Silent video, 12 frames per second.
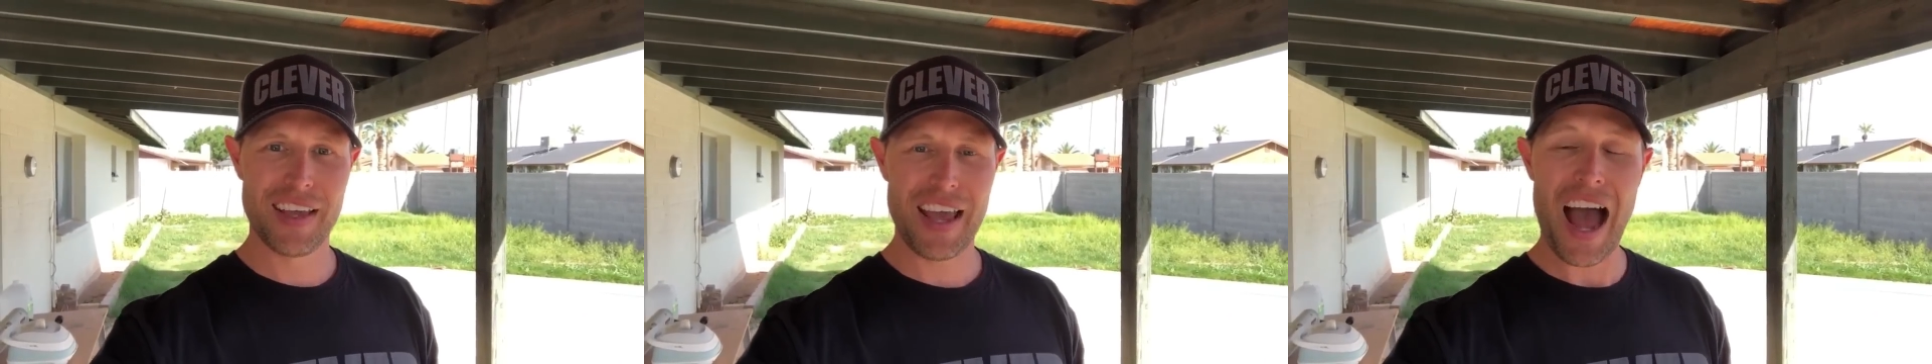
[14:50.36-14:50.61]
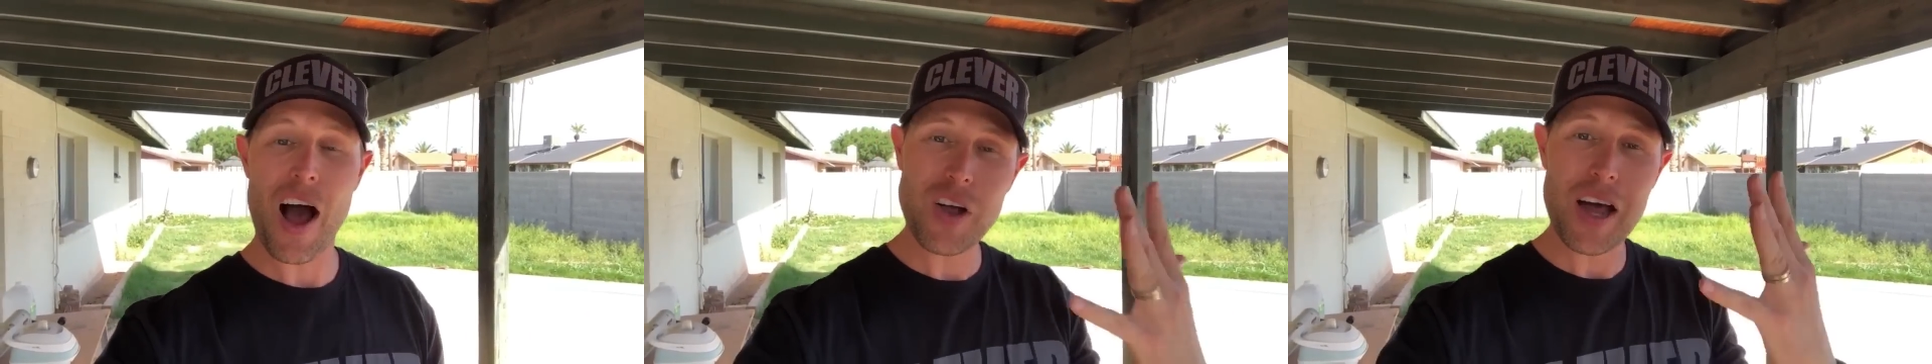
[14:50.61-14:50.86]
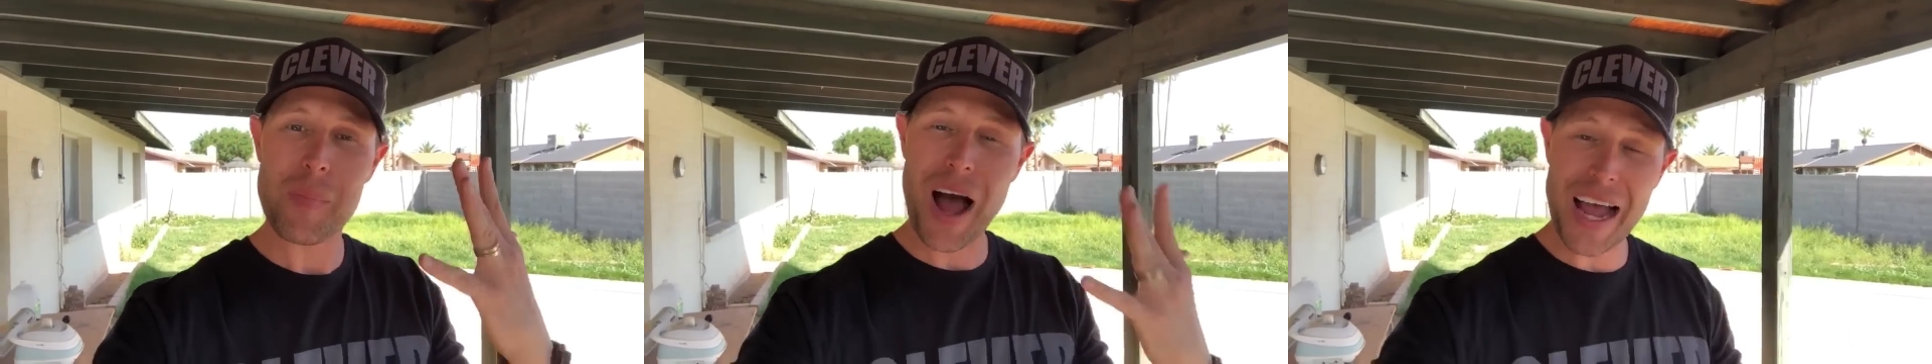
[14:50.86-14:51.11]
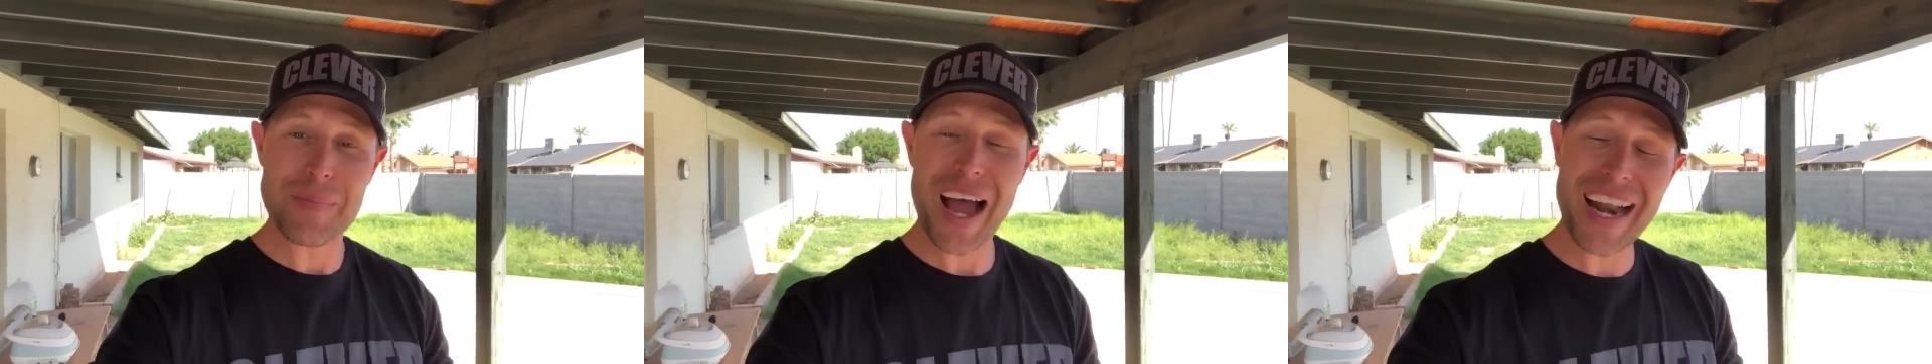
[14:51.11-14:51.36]
How come
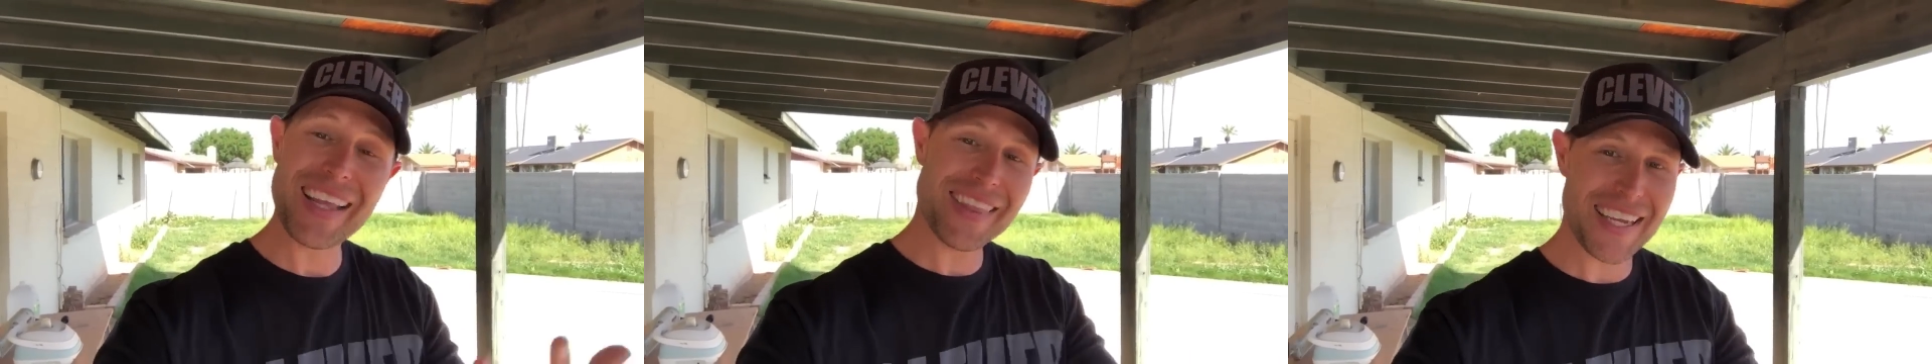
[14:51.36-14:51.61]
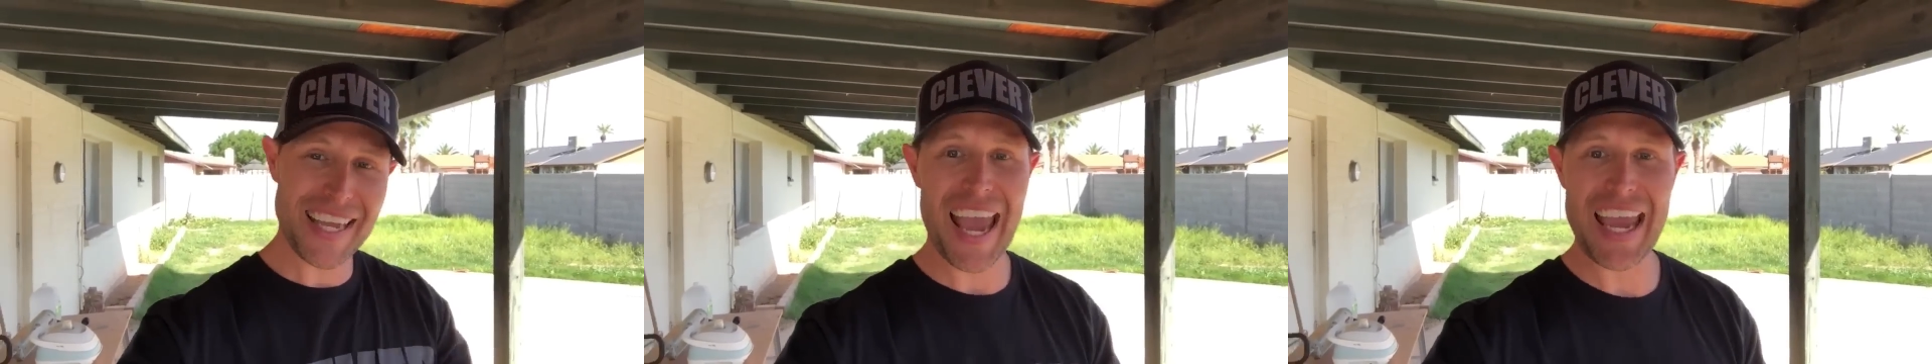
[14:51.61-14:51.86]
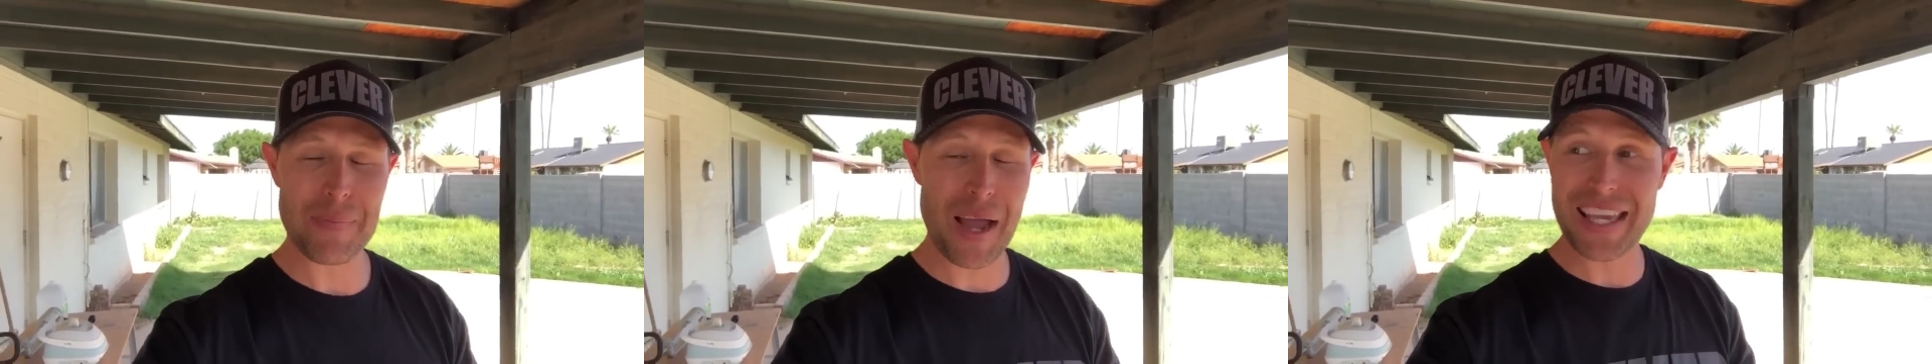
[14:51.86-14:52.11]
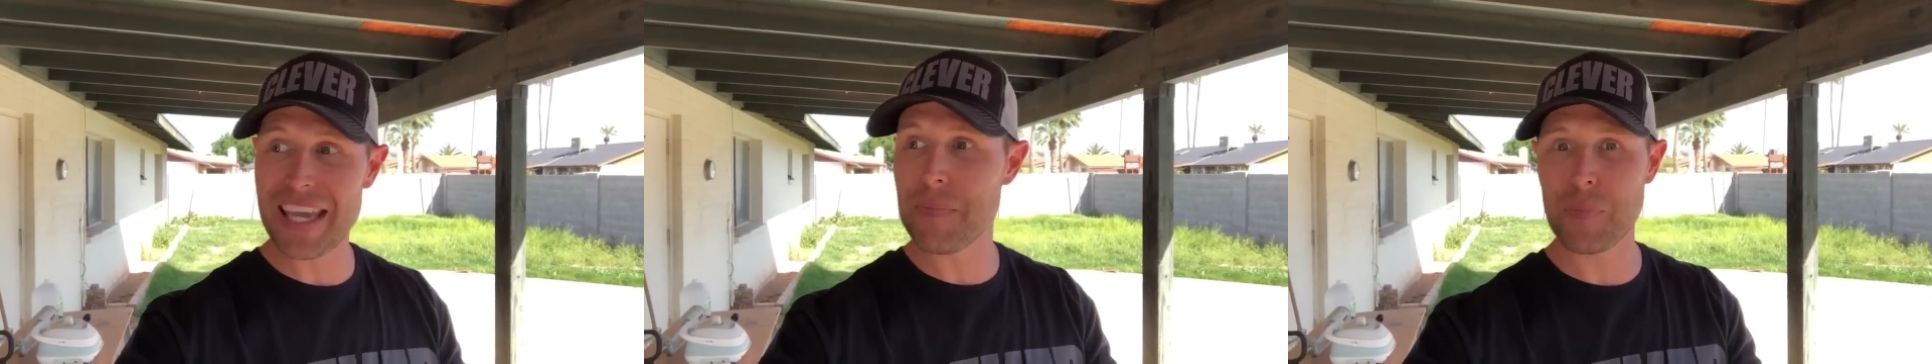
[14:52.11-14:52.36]
I'm not in the game? I
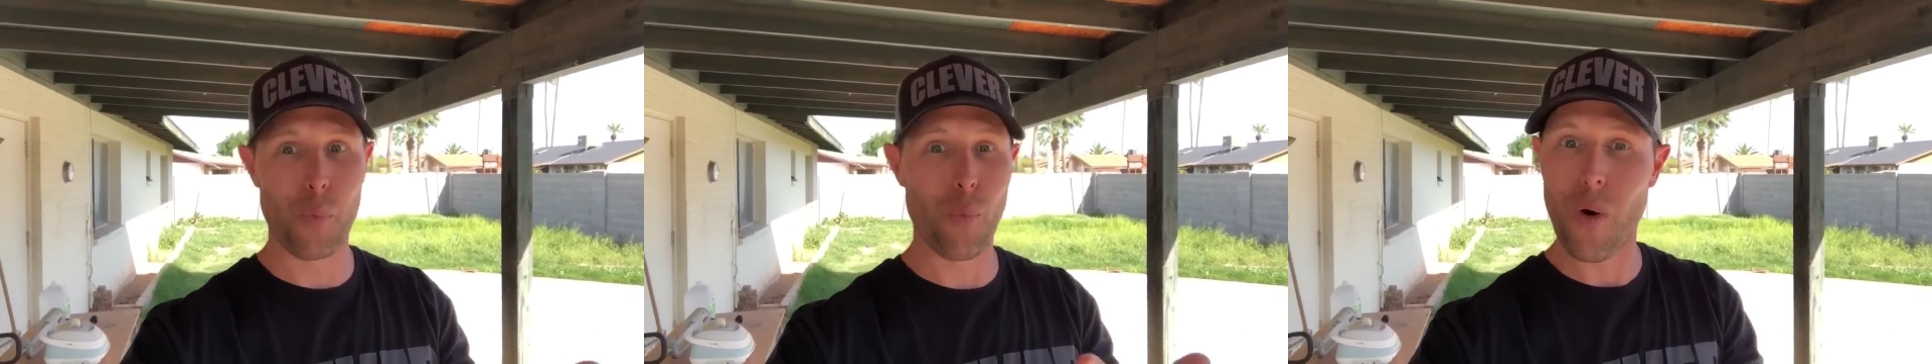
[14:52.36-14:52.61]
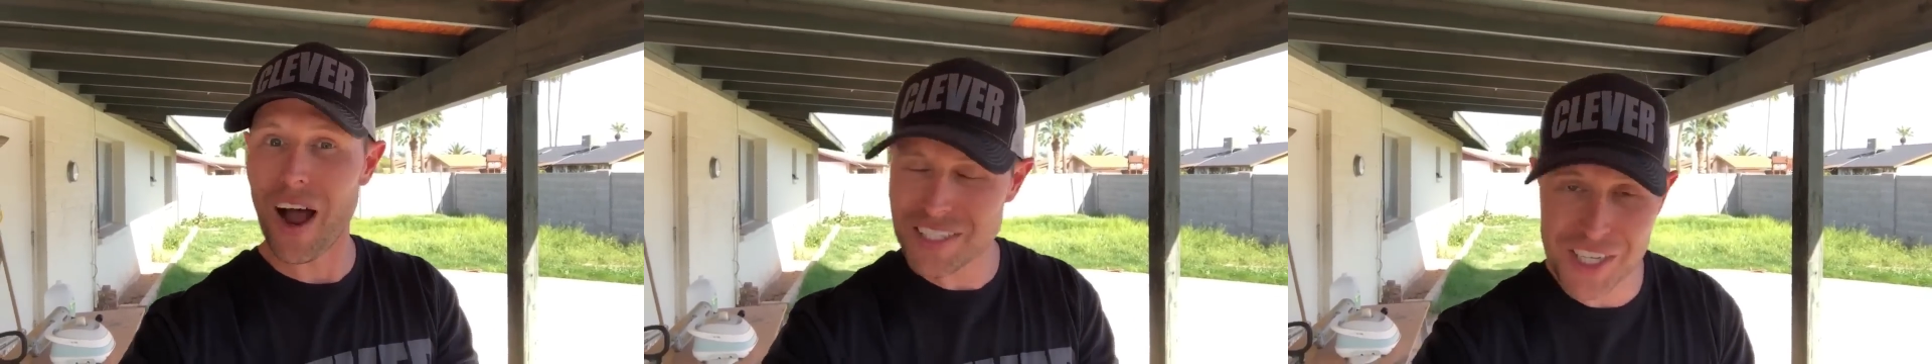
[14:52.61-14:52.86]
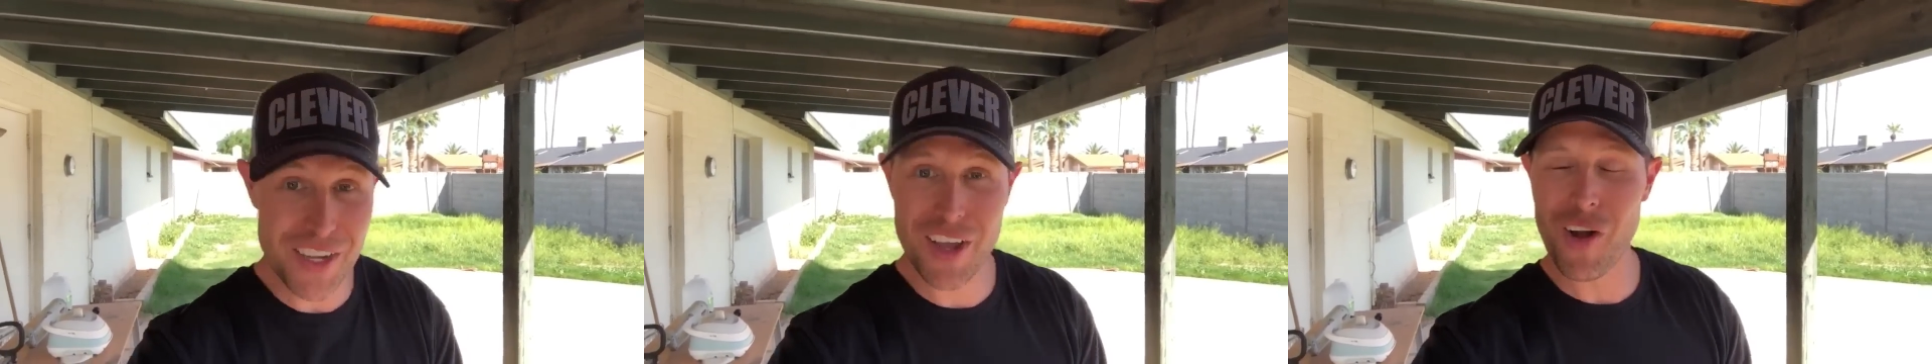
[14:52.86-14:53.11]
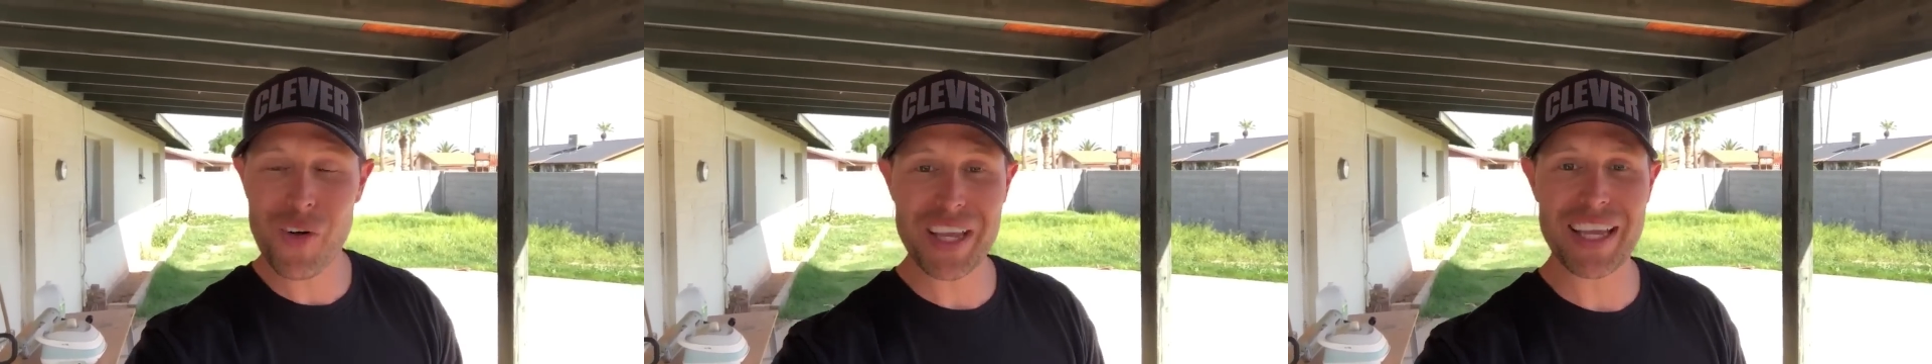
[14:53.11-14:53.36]
keep watching
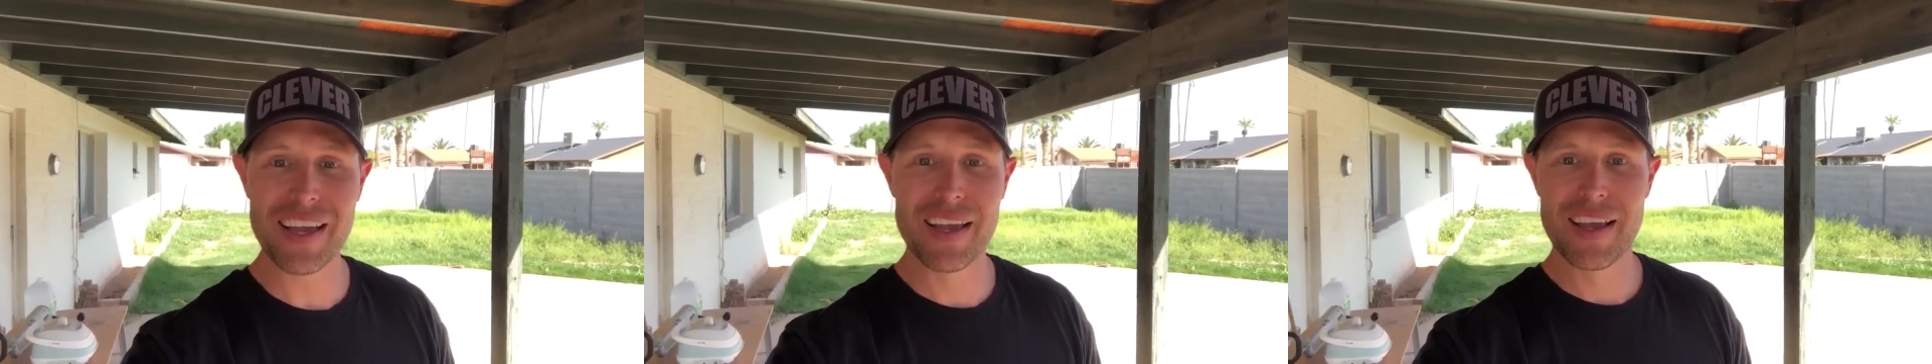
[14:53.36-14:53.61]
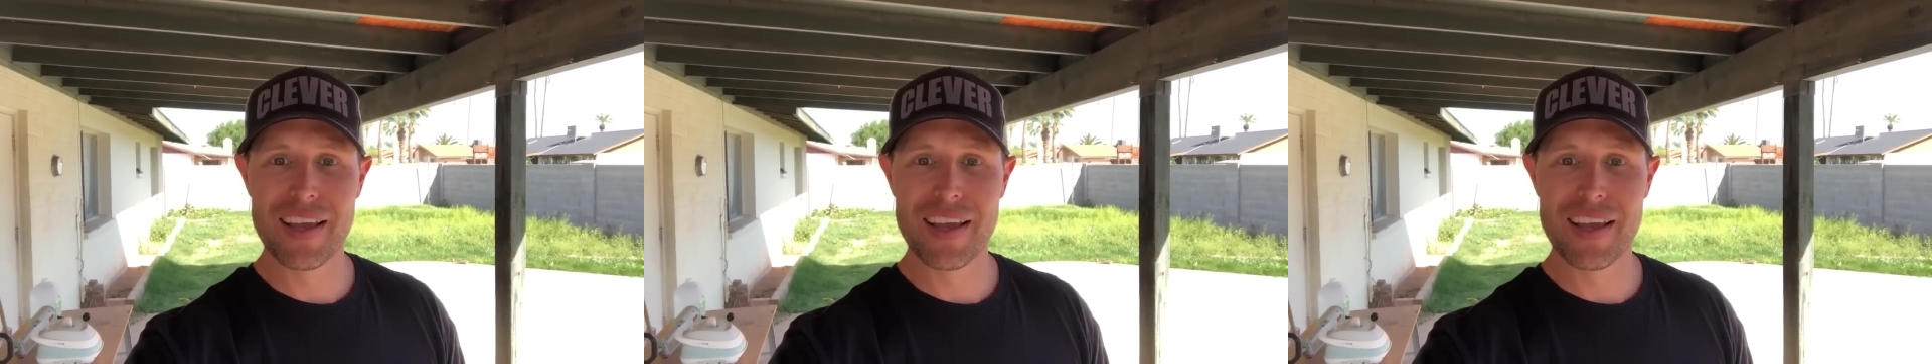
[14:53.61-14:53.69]
Cody